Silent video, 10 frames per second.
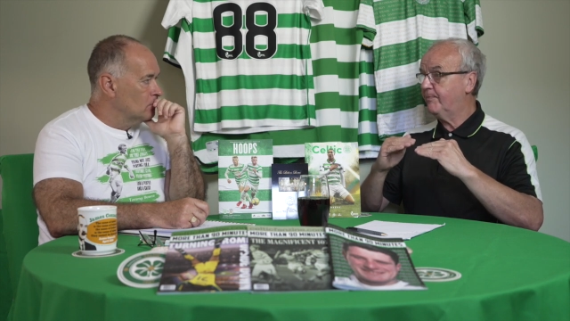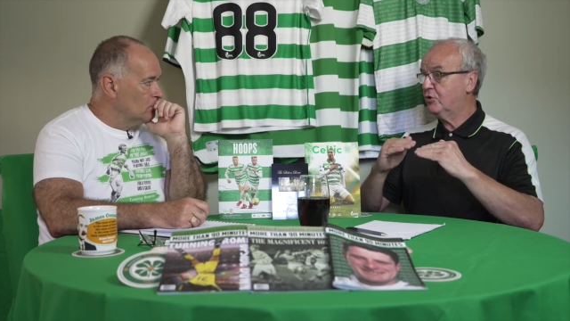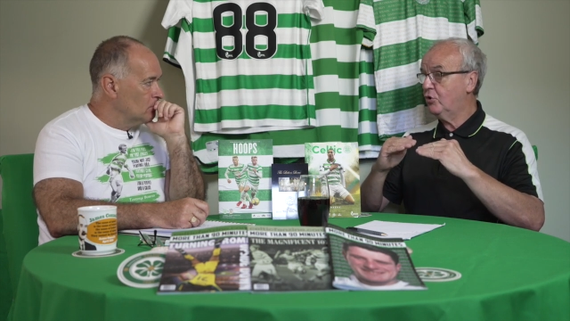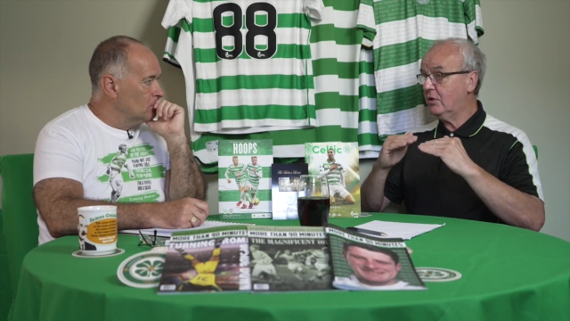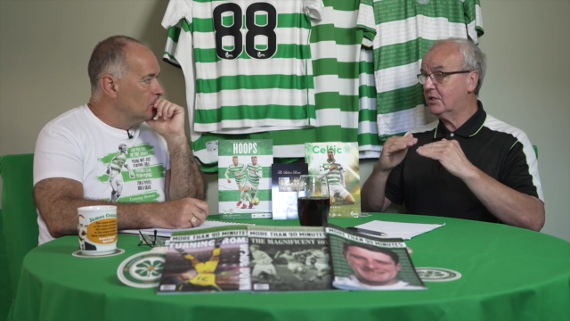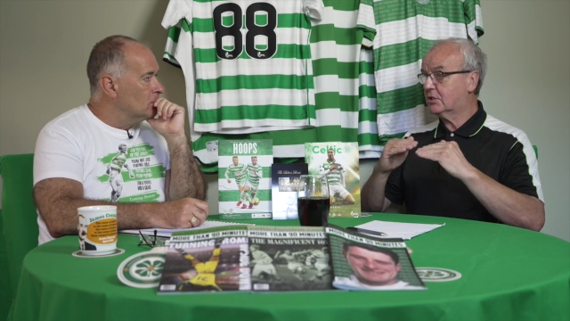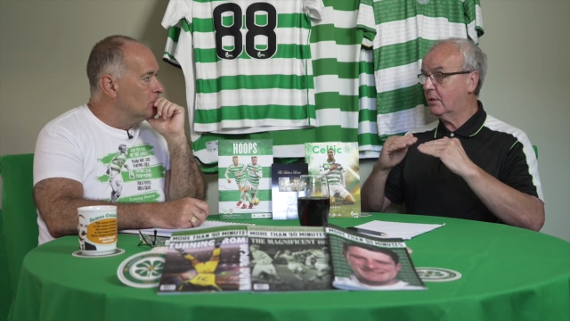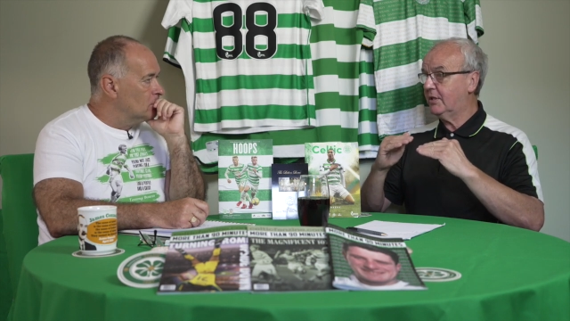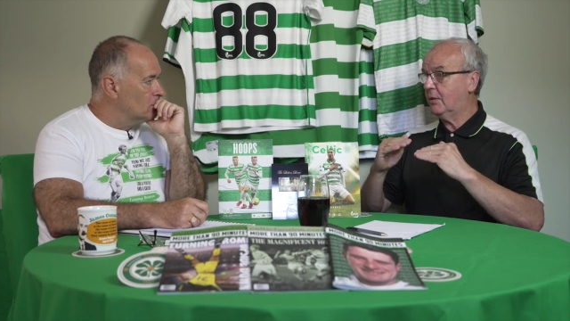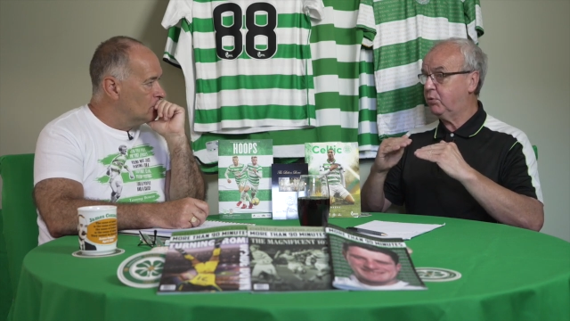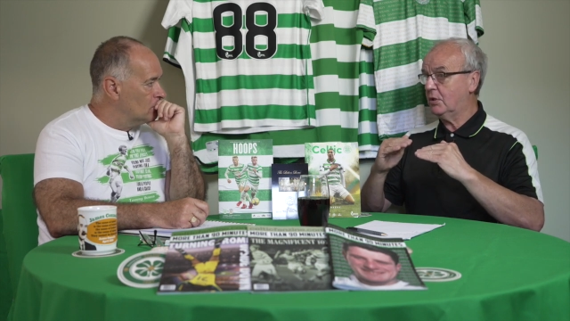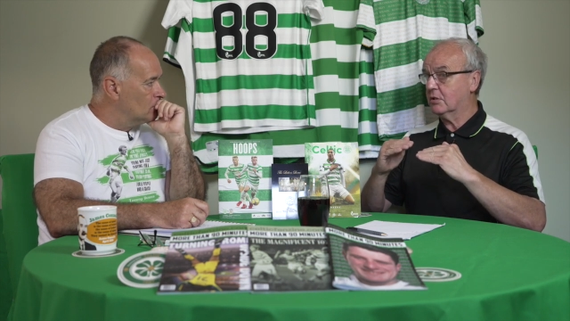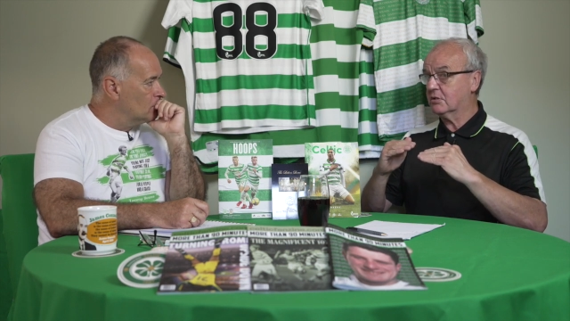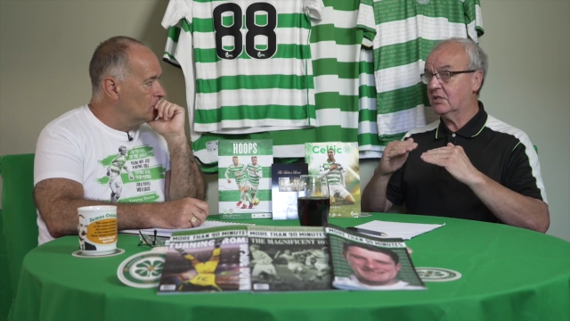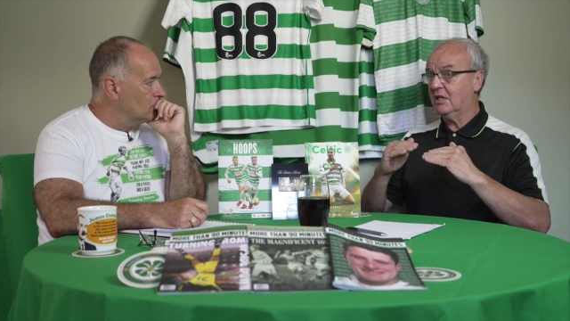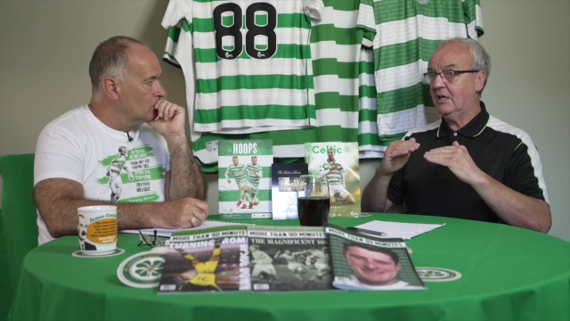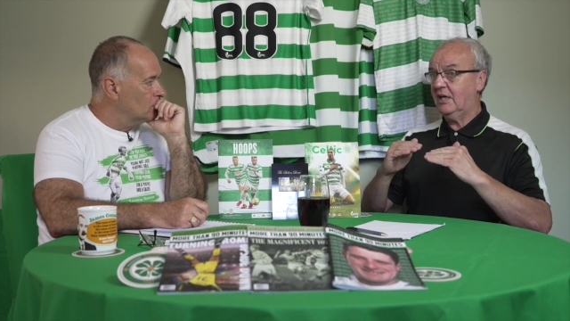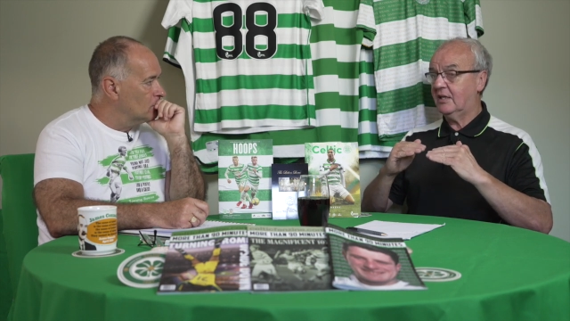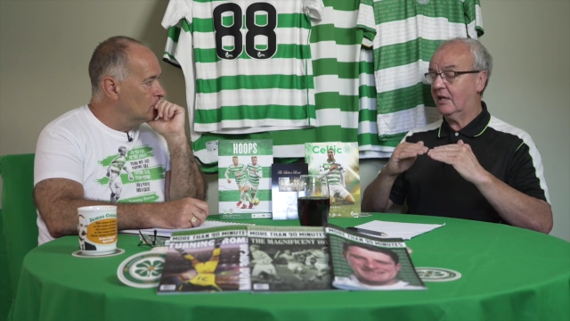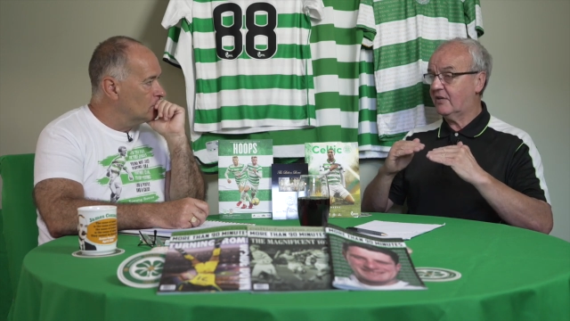Speaker 1: not like some of the players in
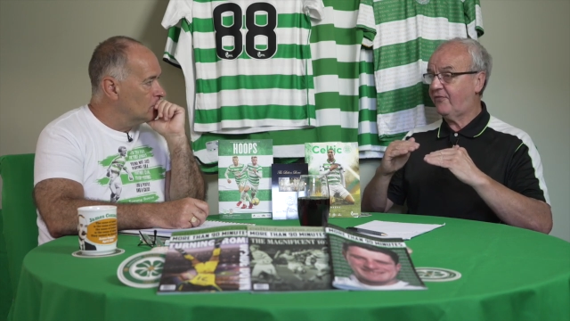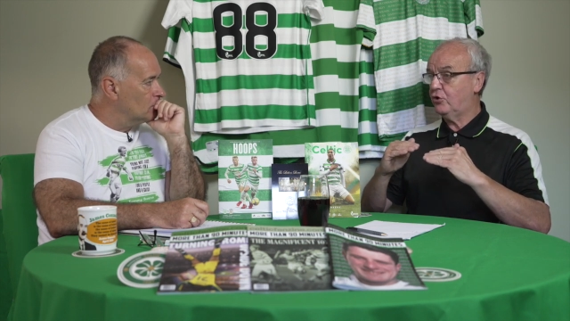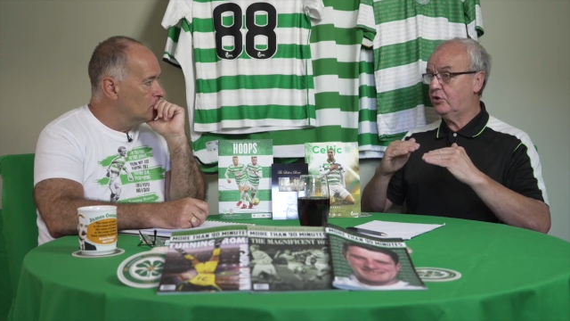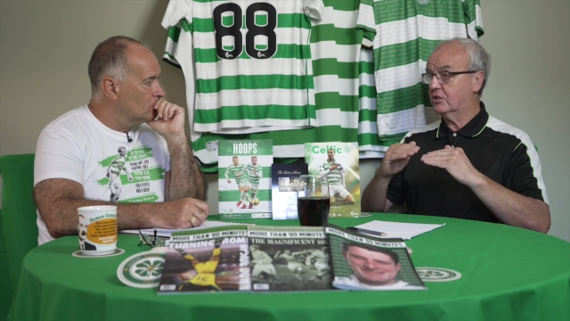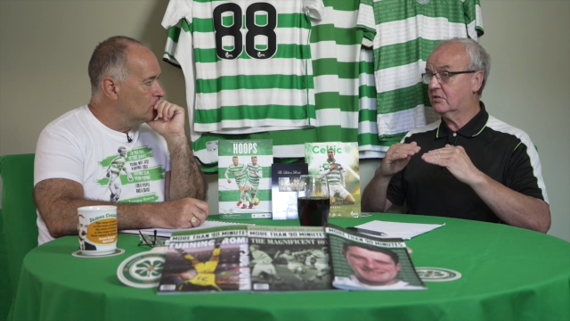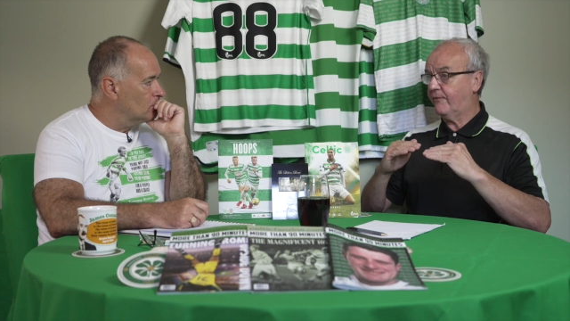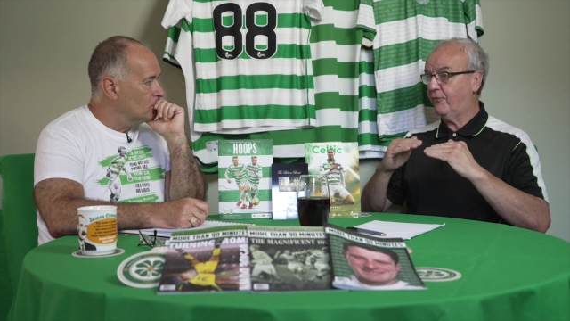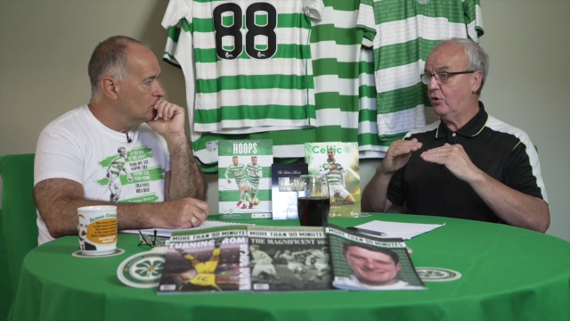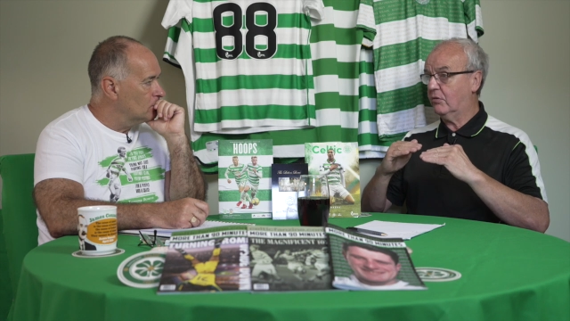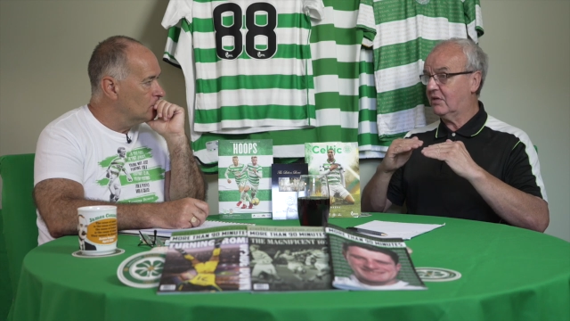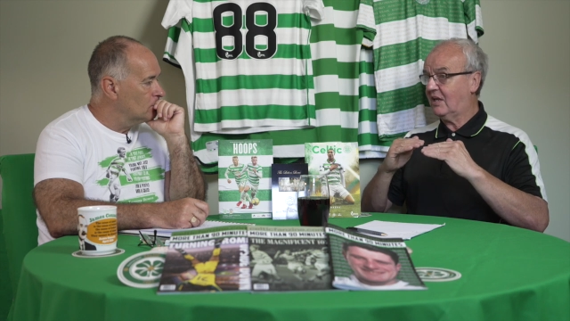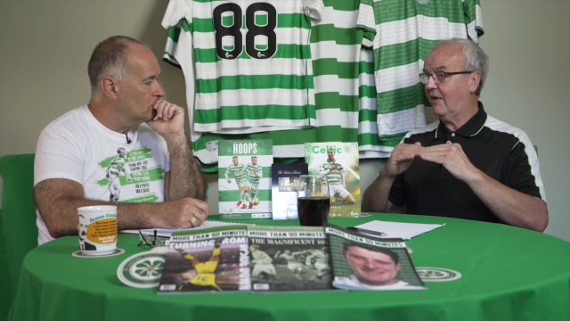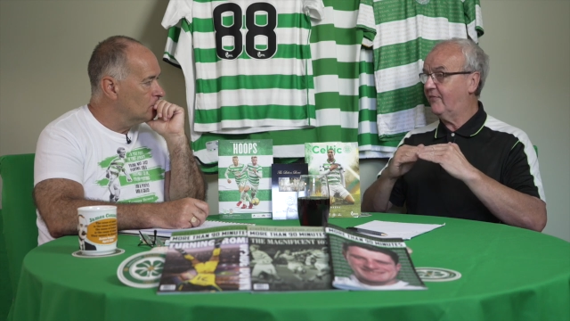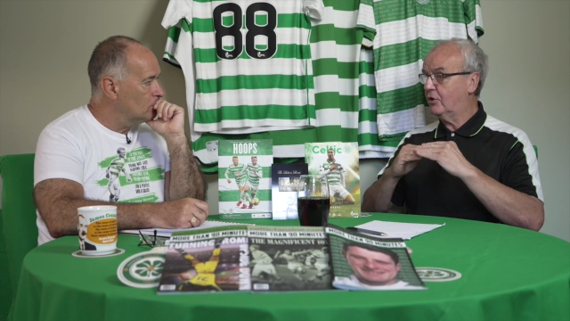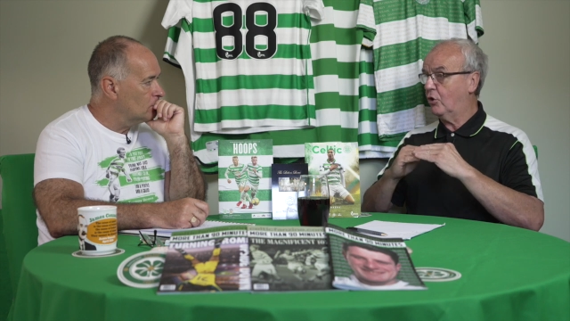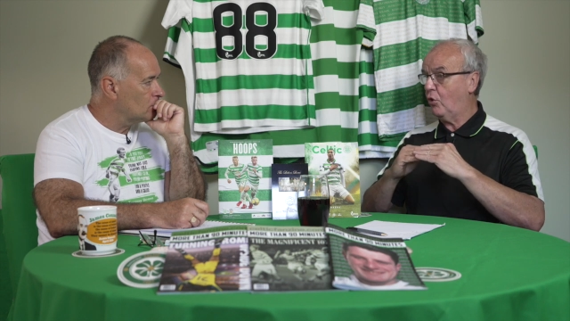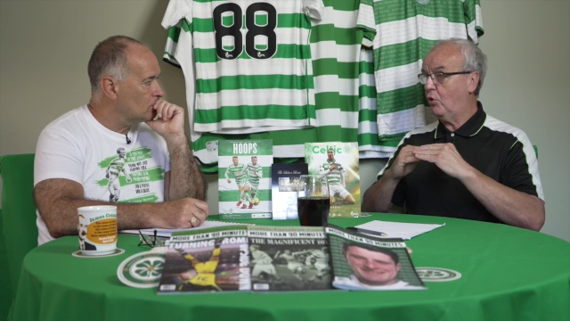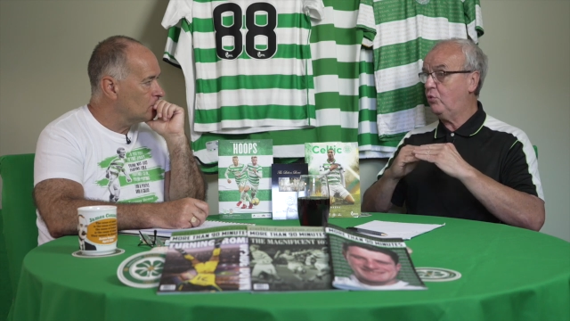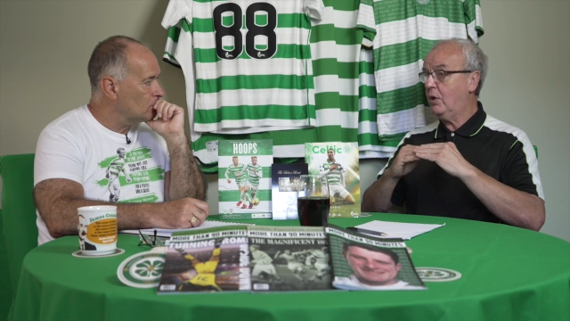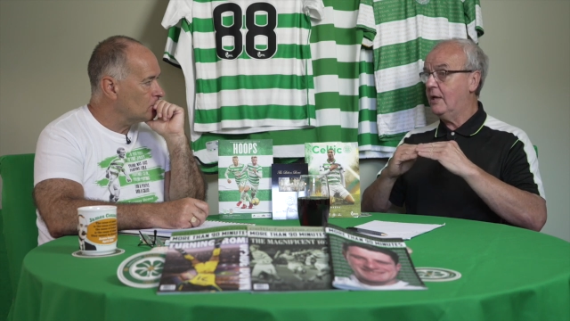the last few years have not given their
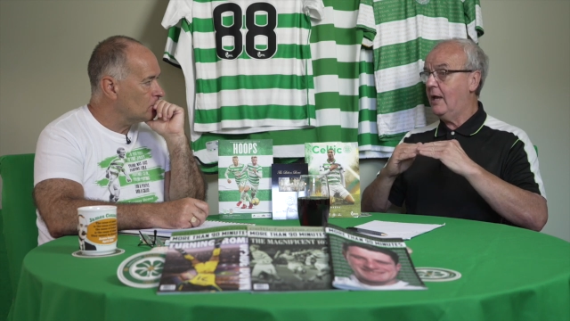all.